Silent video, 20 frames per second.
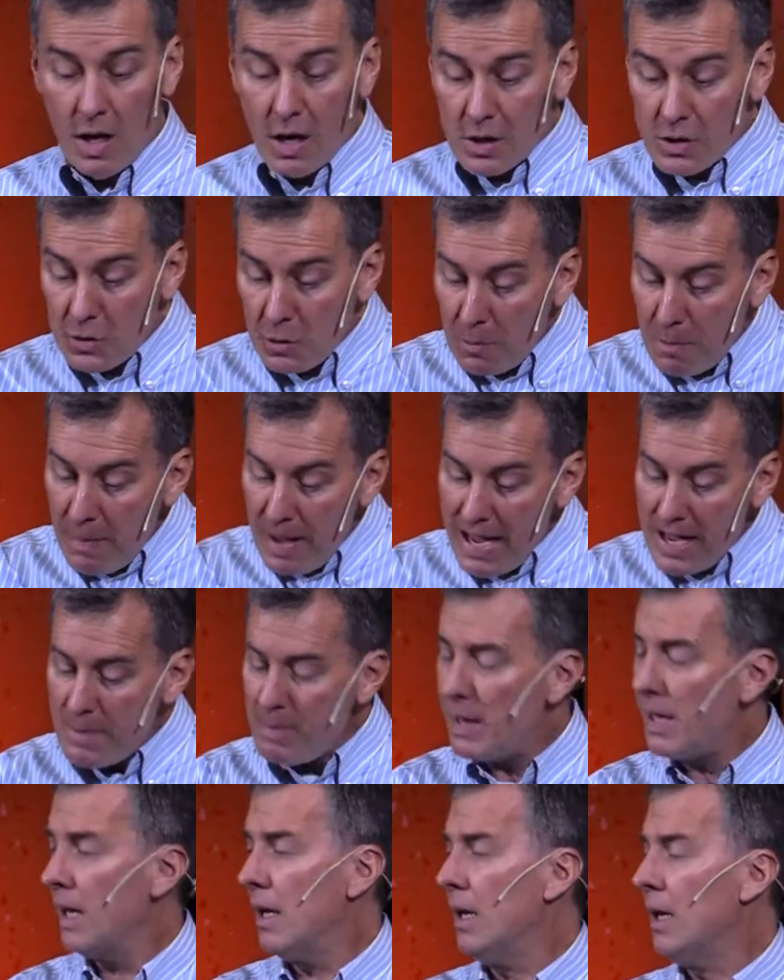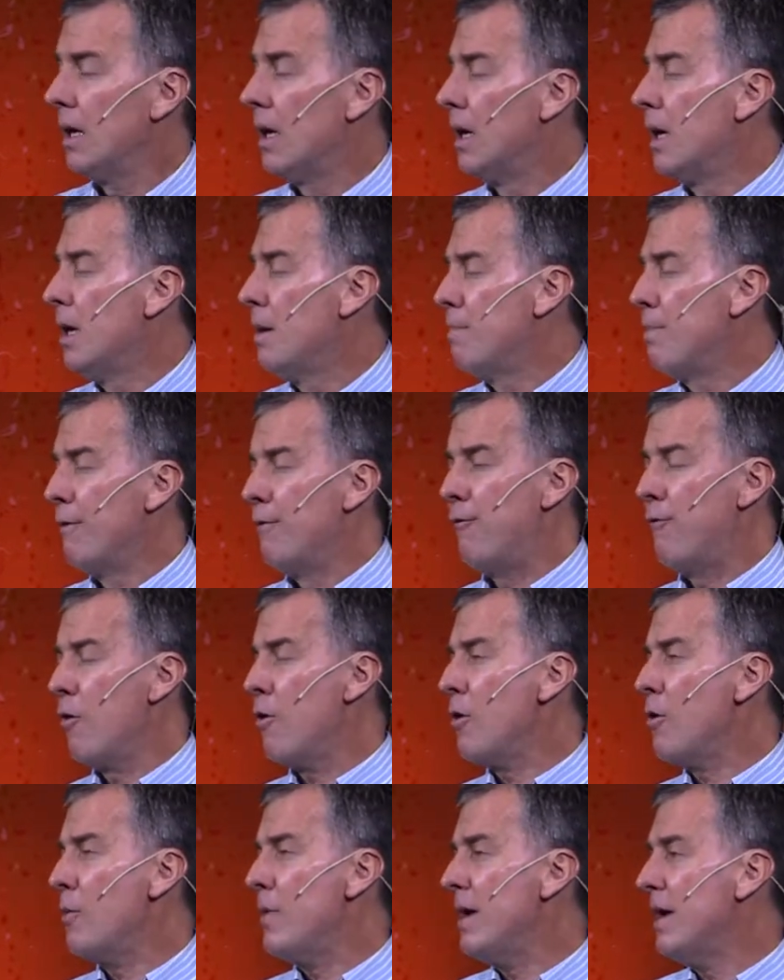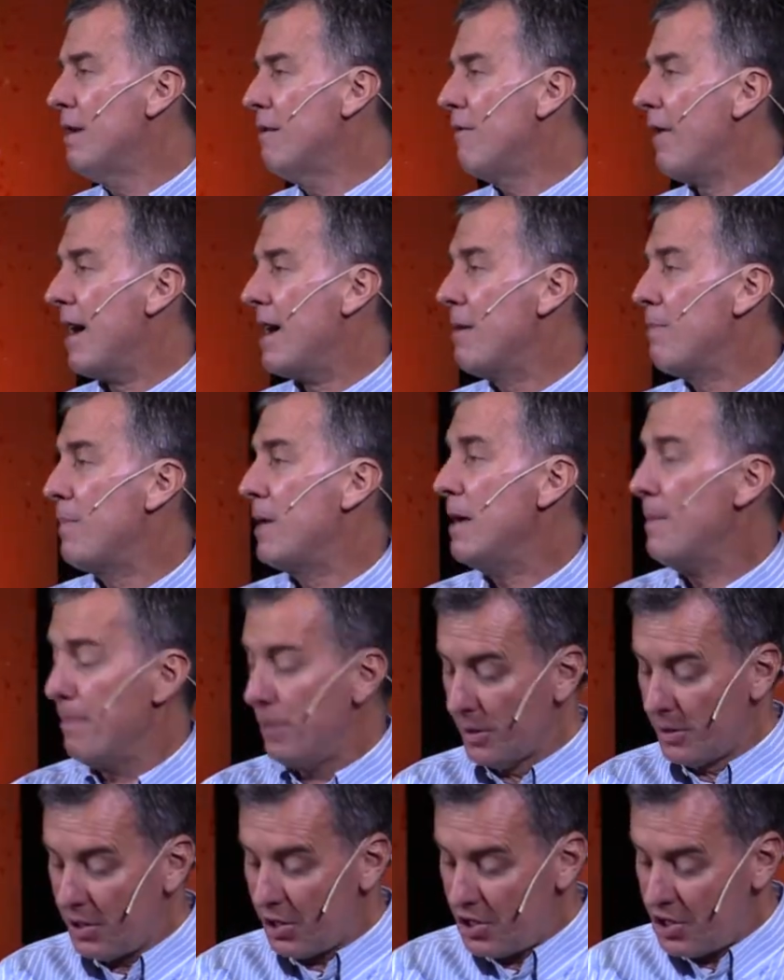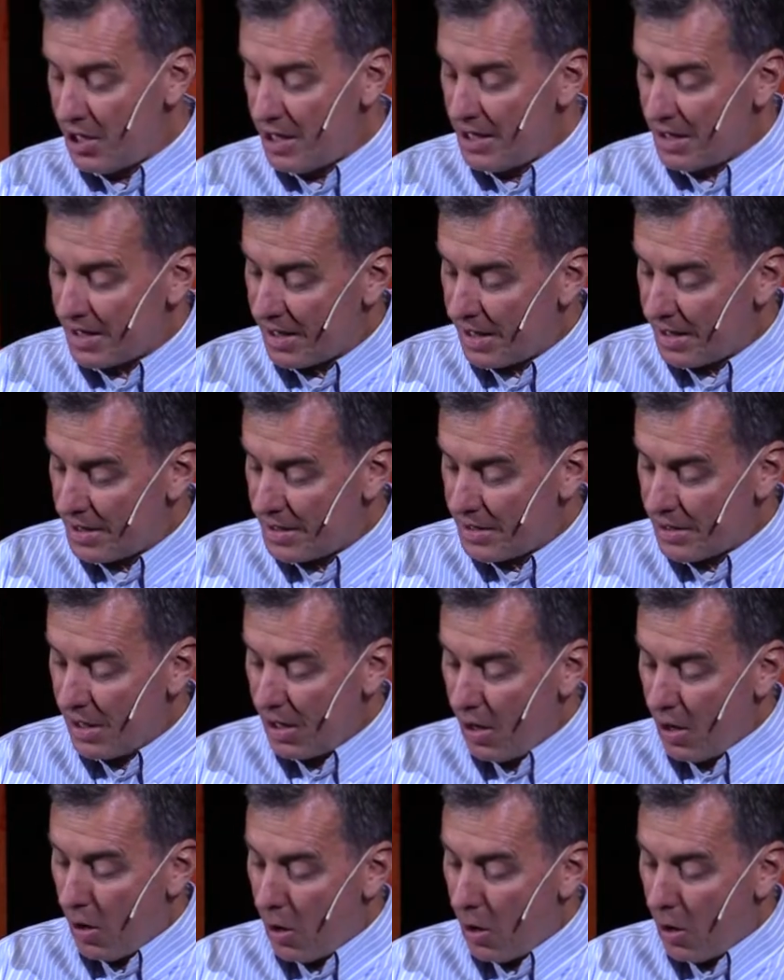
So maybe before we invite people to Jesus,